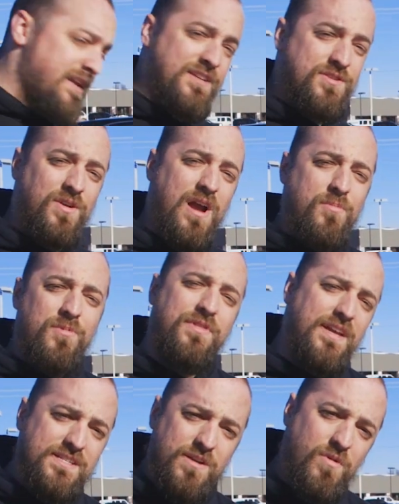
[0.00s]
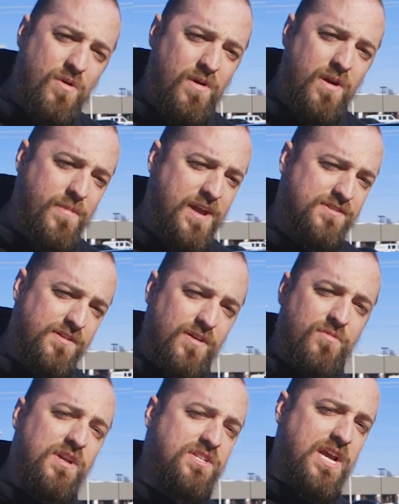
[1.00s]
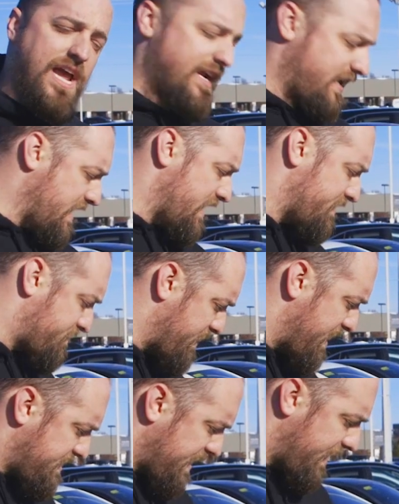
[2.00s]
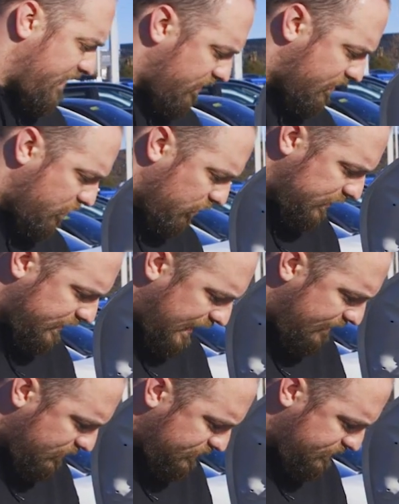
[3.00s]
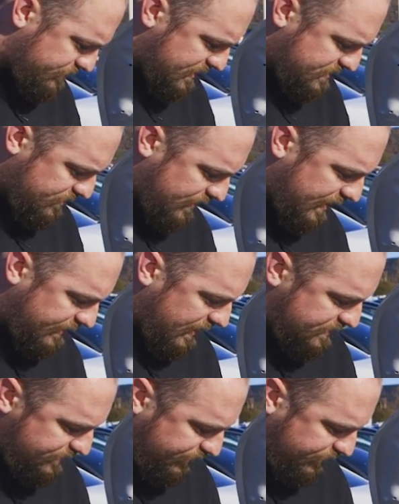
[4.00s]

Yeah, so a couple things that we want to make sure that we check is maintaining our coolant levels, make sure that that's